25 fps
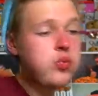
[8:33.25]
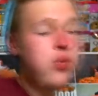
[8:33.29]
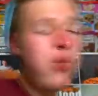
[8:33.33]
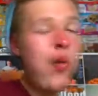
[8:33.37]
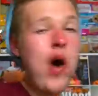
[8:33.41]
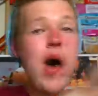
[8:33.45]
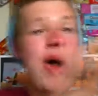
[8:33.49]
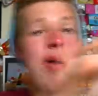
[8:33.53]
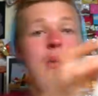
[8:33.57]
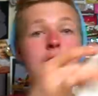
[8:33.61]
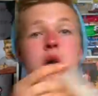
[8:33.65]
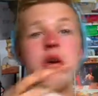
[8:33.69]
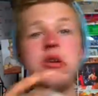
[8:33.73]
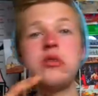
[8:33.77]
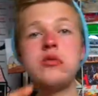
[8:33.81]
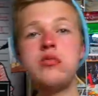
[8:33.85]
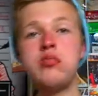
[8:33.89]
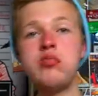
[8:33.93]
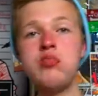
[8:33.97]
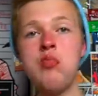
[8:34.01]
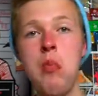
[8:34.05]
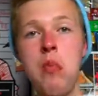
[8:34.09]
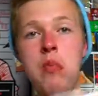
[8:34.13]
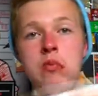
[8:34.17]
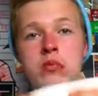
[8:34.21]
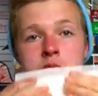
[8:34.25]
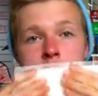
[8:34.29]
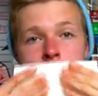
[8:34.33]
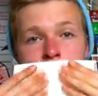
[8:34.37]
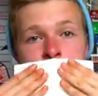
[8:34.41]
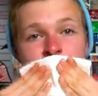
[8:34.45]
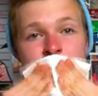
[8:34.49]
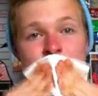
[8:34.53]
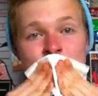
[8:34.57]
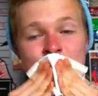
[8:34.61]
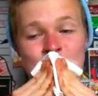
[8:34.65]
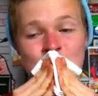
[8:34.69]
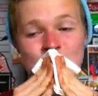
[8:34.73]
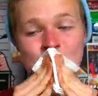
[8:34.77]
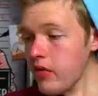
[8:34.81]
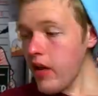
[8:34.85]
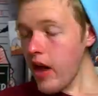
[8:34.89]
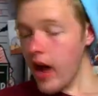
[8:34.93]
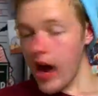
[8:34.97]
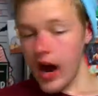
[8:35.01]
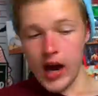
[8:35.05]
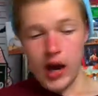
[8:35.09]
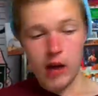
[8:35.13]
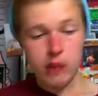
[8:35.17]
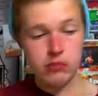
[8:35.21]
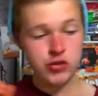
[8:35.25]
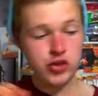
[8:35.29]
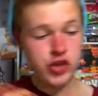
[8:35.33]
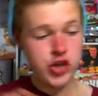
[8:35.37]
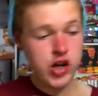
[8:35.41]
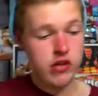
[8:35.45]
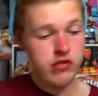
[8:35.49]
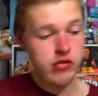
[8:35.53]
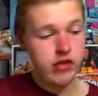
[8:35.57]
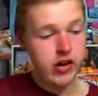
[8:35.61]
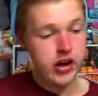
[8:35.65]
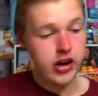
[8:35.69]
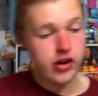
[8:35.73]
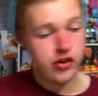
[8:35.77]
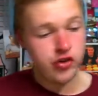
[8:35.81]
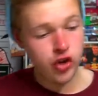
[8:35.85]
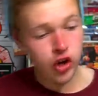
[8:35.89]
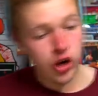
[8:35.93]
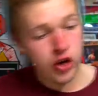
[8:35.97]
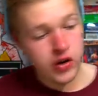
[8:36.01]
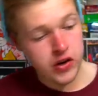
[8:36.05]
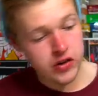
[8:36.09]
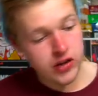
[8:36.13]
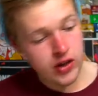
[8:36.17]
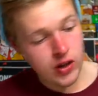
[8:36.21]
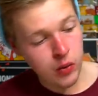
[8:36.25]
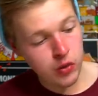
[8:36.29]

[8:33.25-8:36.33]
Wow. I am genuinely enjoying this.